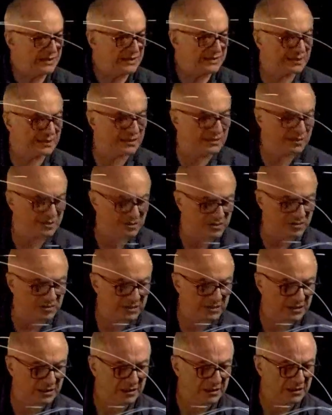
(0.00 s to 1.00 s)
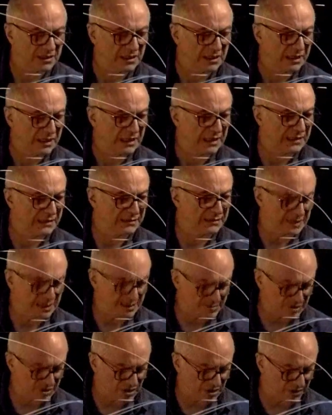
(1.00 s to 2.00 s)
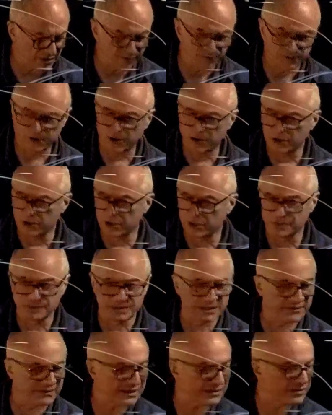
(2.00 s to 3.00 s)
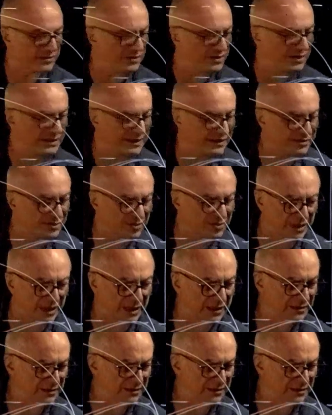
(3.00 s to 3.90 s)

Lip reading: it look in terms of volume deviatoric strain?